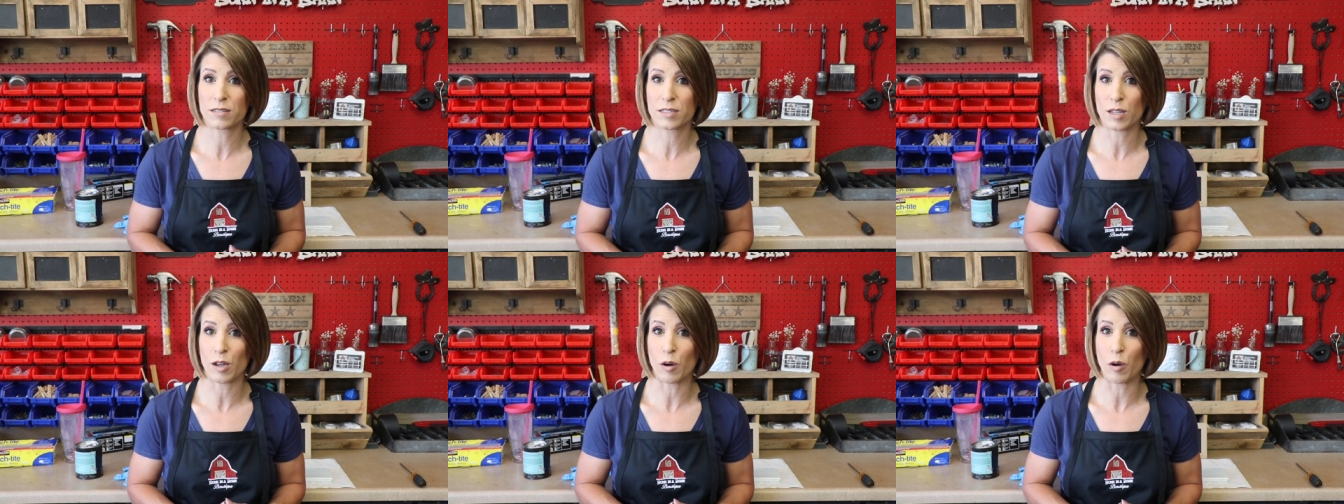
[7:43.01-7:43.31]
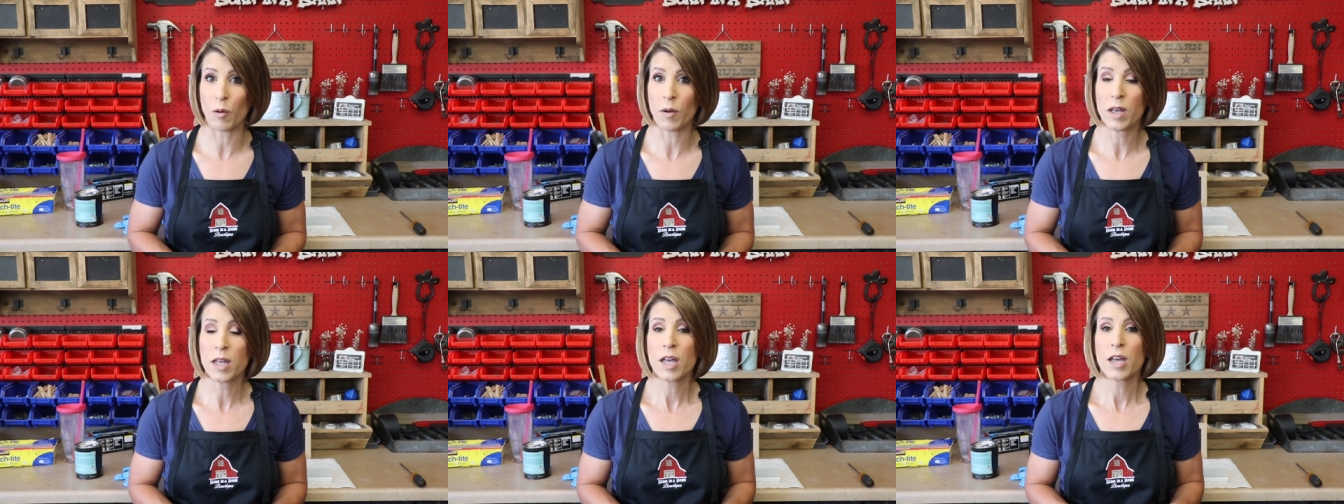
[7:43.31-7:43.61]

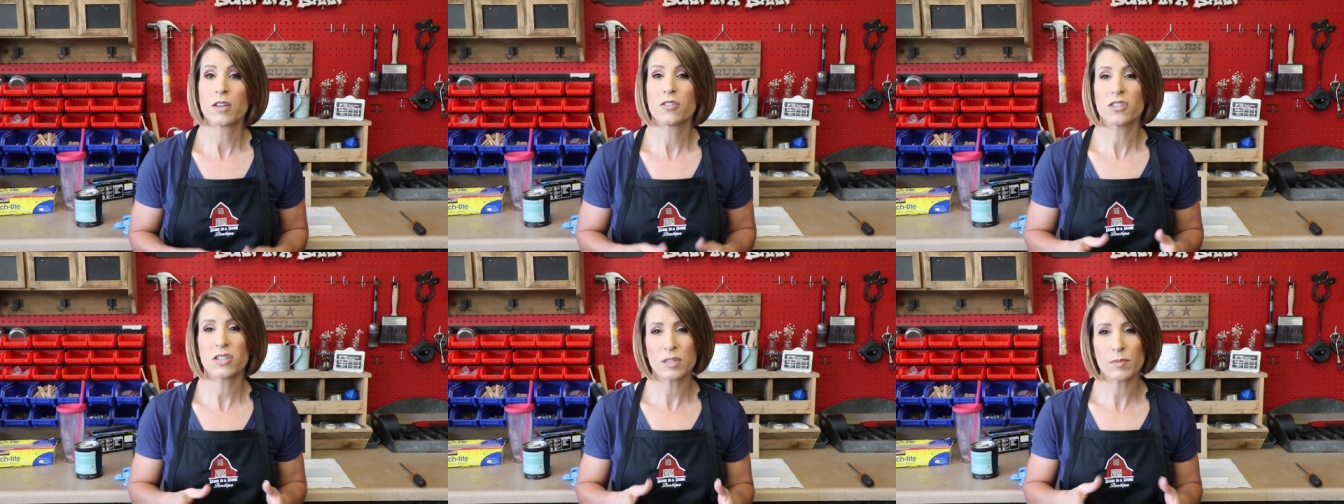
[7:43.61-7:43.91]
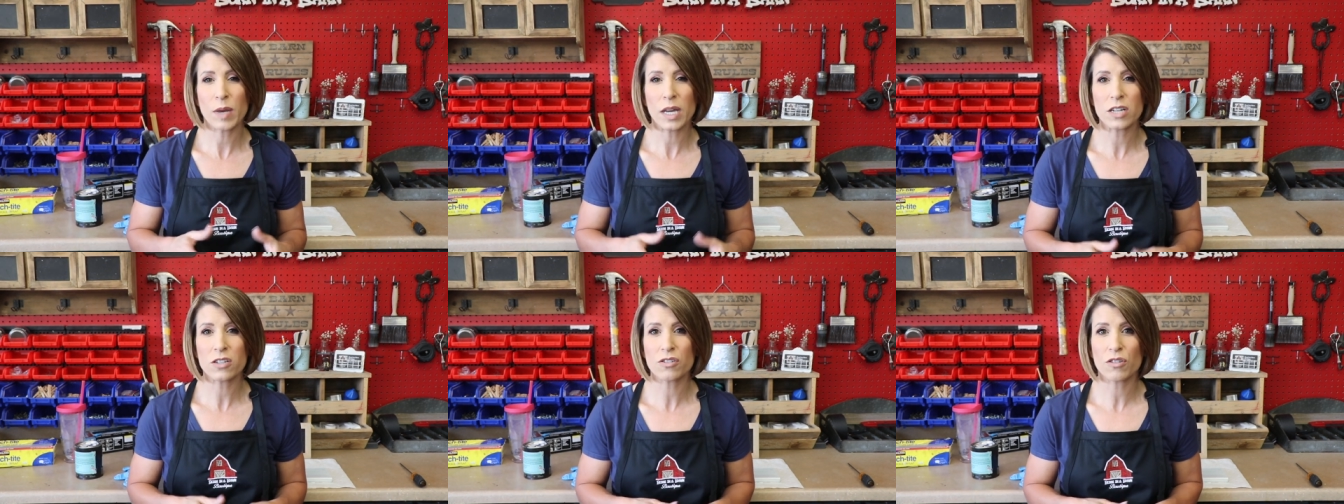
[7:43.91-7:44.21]
So just
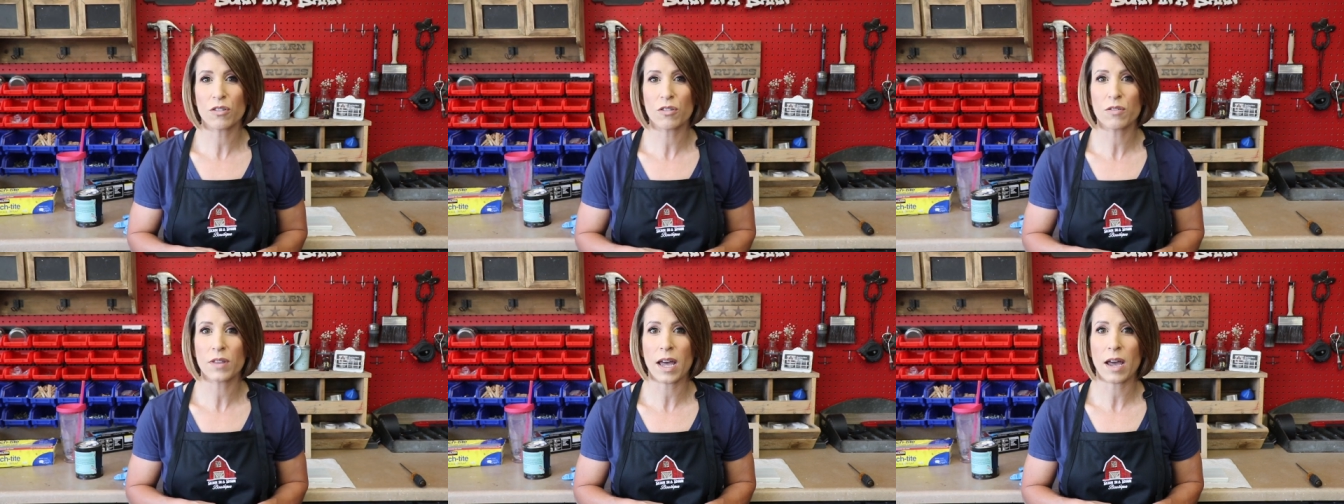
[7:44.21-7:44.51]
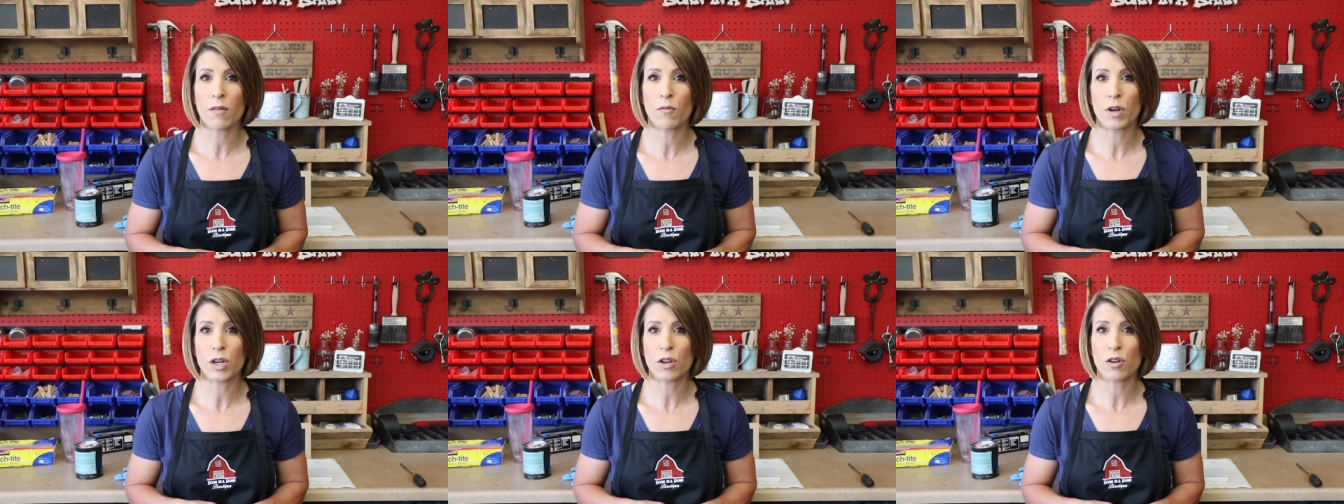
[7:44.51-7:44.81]
make sure
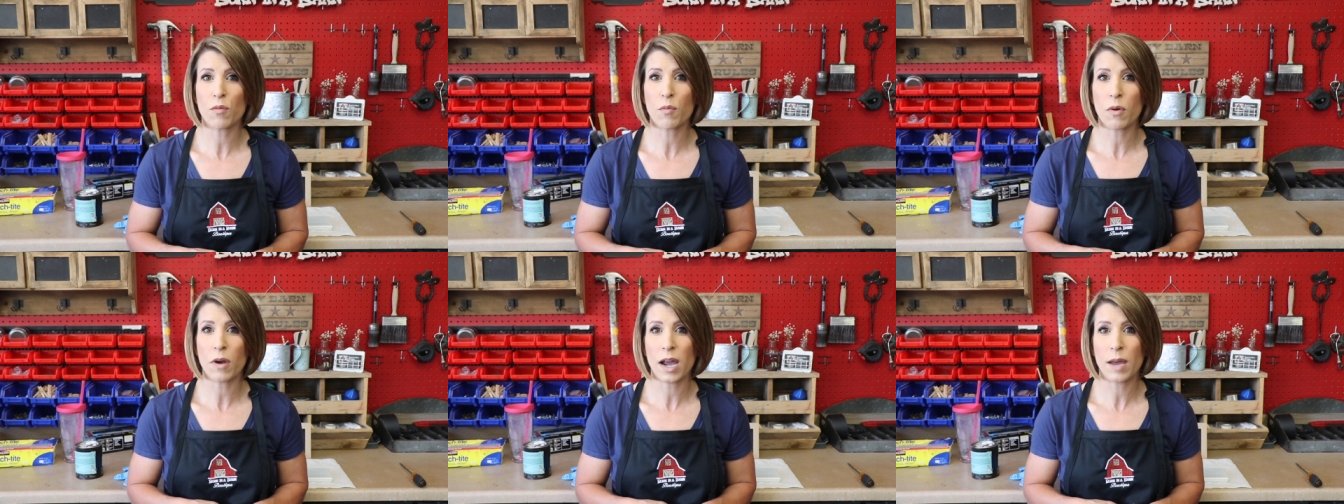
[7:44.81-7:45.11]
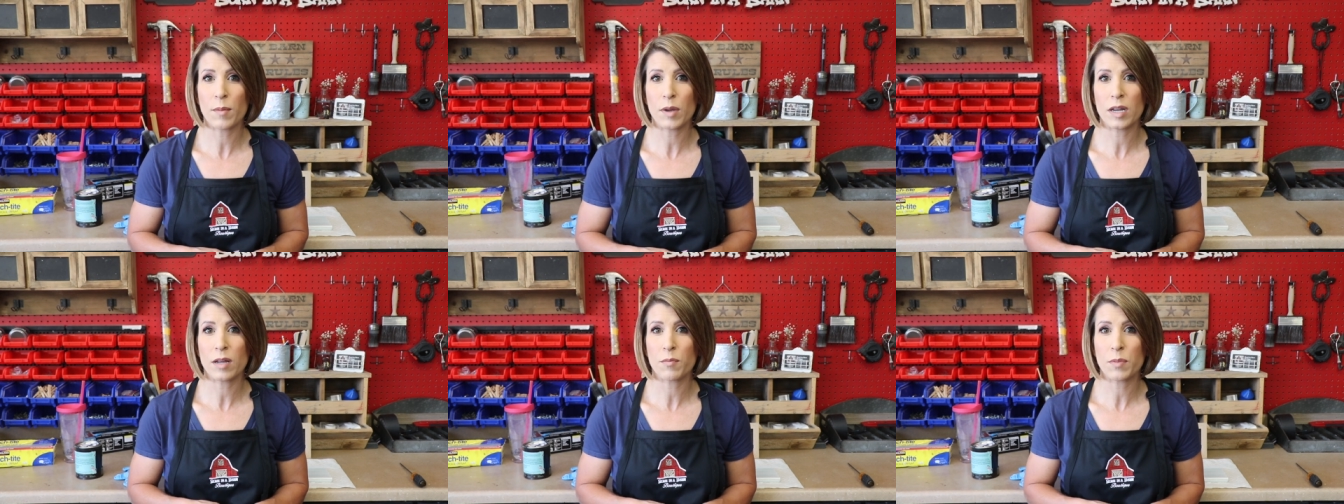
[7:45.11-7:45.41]
that when you're priming